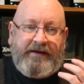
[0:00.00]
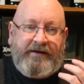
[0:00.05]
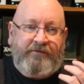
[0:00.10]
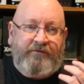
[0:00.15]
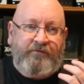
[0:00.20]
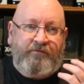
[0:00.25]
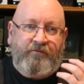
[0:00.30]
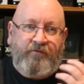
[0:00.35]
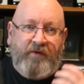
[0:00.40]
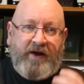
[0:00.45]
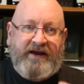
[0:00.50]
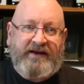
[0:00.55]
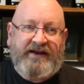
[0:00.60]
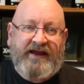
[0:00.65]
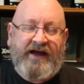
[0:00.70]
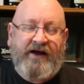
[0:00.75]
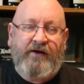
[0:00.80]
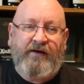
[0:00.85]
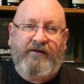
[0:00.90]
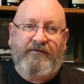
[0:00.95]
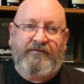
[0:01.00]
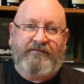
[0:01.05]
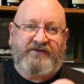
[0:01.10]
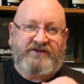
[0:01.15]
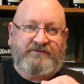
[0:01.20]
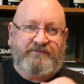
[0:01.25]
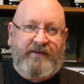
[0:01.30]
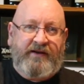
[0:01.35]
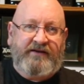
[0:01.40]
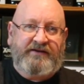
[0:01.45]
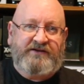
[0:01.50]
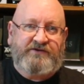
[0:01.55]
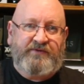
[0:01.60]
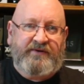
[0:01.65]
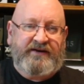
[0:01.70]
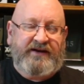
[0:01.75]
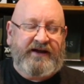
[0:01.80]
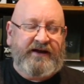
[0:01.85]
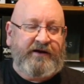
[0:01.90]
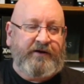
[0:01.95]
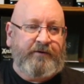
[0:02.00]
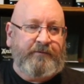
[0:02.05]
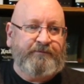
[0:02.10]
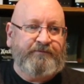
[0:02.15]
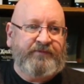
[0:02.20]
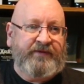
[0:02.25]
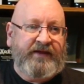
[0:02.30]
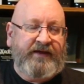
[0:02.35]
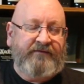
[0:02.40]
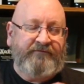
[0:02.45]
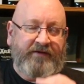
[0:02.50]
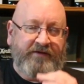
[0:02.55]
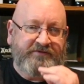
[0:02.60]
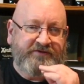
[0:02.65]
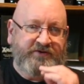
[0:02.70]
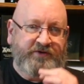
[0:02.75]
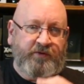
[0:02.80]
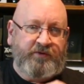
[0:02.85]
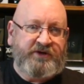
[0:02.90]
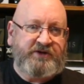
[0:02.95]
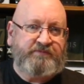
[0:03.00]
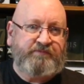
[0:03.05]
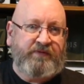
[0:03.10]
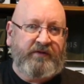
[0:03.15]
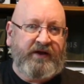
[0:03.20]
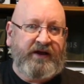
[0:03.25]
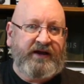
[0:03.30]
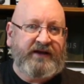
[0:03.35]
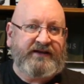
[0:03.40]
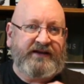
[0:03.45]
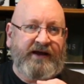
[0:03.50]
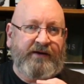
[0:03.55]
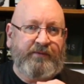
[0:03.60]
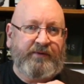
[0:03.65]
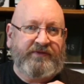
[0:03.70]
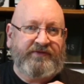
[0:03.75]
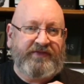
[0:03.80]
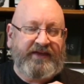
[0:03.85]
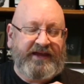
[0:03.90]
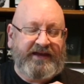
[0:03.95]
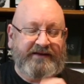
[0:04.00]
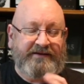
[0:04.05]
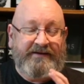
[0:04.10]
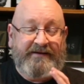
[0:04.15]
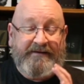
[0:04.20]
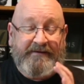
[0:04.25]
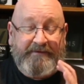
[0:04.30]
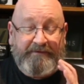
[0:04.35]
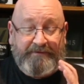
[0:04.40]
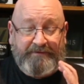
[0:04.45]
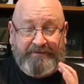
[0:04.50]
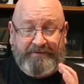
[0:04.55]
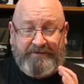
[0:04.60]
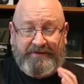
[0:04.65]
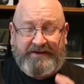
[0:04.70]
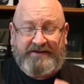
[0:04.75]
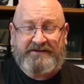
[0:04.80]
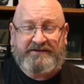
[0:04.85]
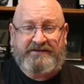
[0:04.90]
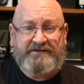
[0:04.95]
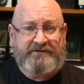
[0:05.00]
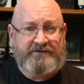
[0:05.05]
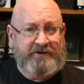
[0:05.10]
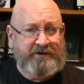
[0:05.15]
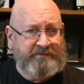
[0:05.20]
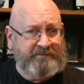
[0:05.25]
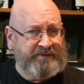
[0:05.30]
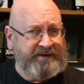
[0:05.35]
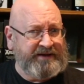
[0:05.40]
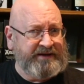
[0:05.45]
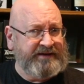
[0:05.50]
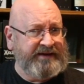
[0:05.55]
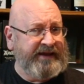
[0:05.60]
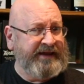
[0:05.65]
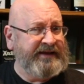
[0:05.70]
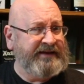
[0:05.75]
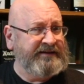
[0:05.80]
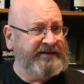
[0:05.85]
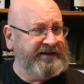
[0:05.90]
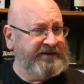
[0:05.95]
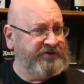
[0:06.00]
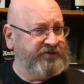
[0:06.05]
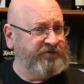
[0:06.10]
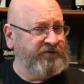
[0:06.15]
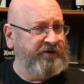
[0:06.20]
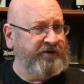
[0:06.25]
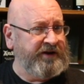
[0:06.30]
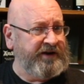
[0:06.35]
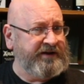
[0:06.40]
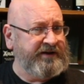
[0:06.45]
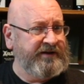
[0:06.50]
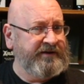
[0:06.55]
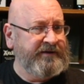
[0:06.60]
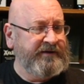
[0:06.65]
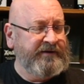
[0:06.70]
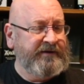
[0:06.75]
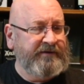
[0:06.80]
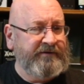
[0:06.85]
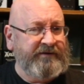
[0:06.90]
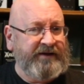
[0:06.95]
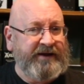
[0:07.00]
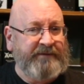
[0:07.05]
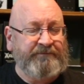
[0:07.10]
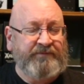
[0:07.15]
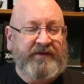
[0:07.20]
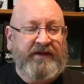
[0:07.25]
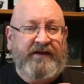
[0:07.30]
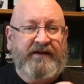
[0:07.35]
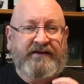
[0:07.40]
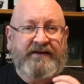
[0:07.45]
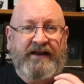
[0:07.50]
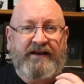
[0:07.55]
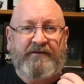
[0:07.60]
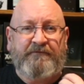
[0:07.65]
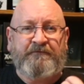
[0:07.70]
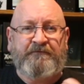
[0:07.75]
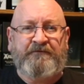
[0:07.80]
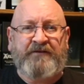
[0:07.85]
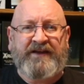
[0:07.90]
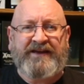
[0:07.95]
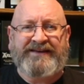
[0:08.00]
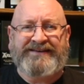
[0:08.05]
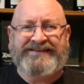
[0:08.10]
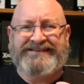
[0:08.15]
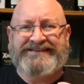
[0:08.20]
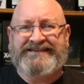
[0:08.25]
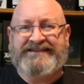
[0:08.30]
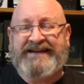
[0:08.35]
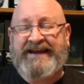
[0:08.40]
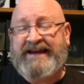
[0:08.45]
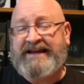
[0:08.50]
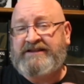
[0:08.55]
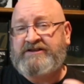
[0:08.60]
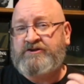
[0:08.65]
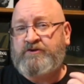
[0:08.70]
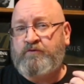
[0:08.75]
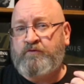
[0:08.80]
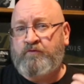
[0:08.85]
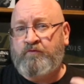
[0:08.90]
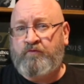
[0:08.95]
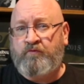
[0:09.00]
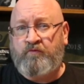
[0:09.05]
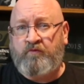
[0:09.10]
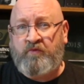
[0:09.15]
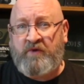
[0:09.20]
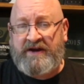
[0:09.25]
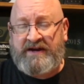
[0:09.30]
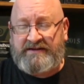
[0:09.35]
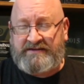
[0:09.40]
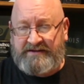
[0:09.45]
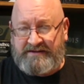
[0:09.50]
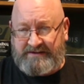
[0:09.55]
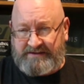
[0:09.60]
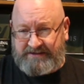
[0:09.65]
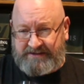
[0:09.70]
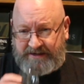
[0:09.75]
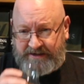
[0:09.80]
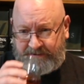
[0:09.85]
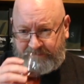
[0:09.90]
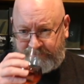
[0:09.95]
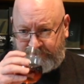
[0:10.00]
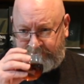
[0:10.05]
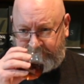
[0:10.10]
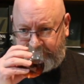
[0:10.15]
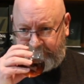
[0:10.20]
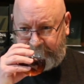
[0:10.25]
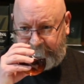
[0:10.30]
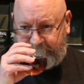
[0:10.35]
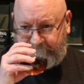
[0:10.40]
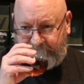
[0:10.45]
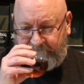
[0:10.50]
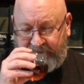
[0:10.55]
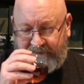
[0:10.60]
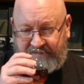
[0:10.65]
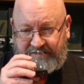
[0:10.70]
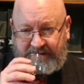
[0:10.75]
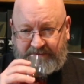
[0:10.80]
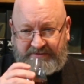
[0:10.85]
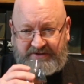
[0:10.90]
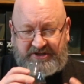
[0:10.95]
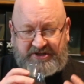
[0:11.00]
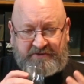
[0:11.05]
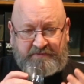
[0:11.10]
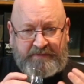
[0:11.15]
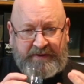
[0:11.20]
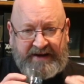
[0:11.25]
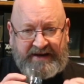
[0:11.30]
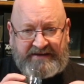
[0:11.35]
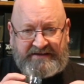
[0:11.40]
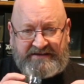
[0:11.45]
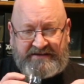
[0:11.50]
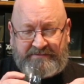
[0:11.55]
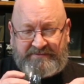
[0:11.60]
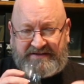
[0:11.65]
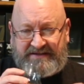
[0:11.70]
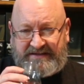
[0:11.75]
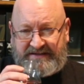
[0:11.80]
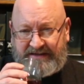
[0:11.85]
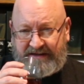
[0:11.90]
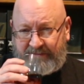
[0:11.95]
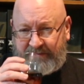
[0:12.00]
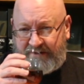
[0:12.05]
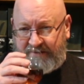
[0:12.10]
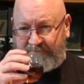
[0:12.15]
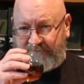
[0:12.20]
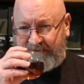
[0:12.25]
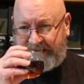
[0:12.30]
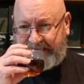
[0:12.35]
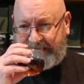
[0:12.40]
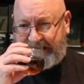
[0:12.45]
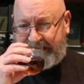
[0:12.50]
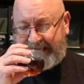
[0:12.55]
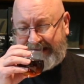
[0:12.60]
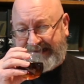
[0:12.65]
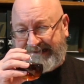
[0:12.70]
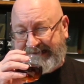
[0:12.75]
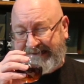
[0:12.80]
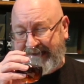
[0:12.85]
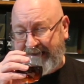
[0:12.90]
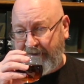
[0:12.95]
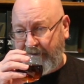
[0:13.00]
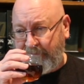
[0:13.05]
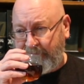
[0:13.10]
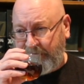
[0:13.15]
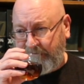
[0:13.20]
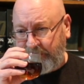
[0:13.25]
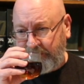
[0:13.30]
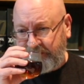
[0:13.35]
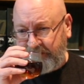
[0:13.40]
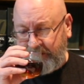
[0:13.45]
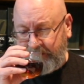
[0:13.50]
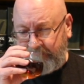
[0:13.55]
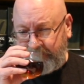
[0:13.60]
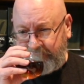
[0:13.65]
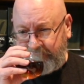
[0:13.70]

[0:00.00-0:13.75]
Right now, smelling this right now, if I was doing this blind, I would think this could be a Glendronic, right? Kind of fig, dates, raisins, some spice, some cinnamon, vanilla, caramels,